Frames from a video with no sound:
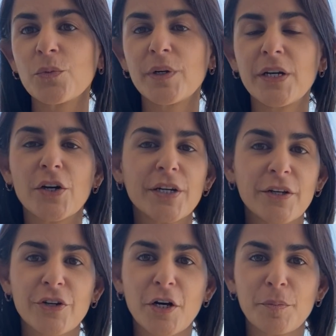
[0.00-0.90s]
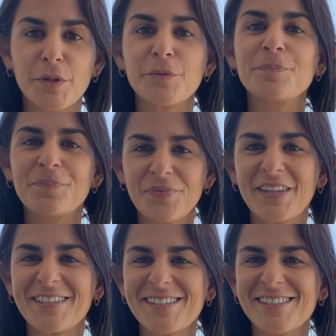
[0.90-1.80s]
we are here to help you.
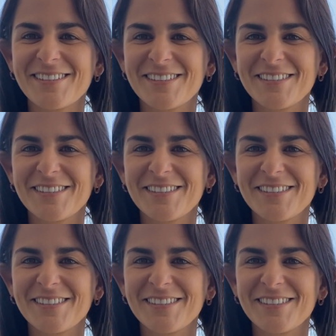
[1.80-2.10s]
Thanks.